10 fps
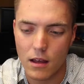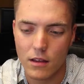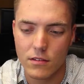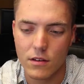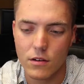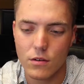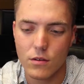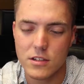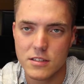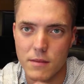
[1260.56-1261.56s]

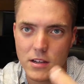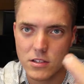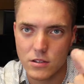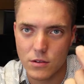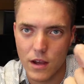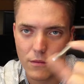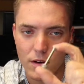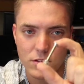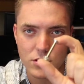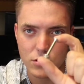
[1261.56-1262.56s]
So just make sure you have
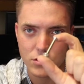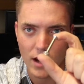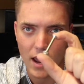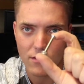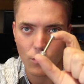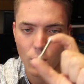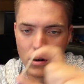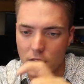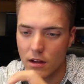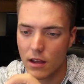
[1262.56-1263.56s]
whatever screws you have
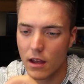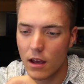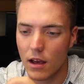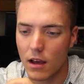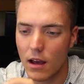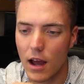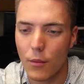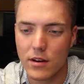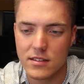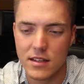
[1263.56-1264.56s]
work. I
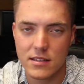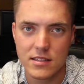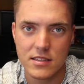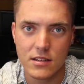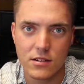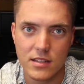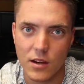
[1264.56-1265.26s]
wanted stainless steel because I